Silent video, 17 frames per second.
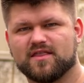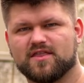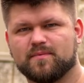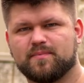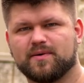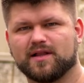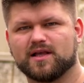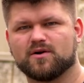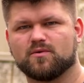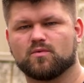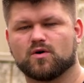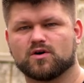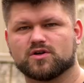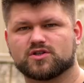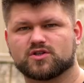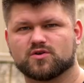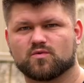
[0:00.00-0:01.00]
the pillar
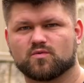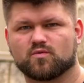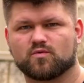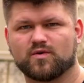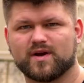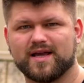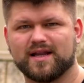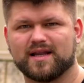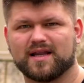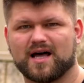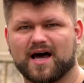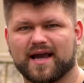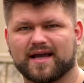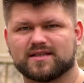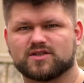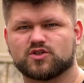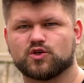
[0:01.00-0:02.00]
was
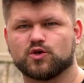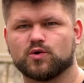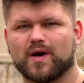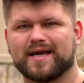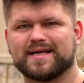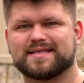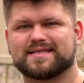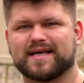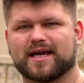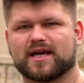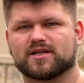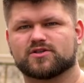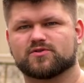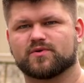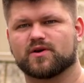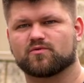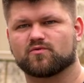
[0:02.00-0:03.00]
realigned to a
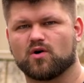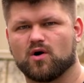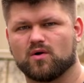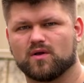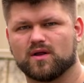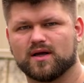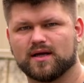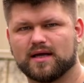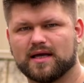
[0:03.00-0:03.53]
secondary role.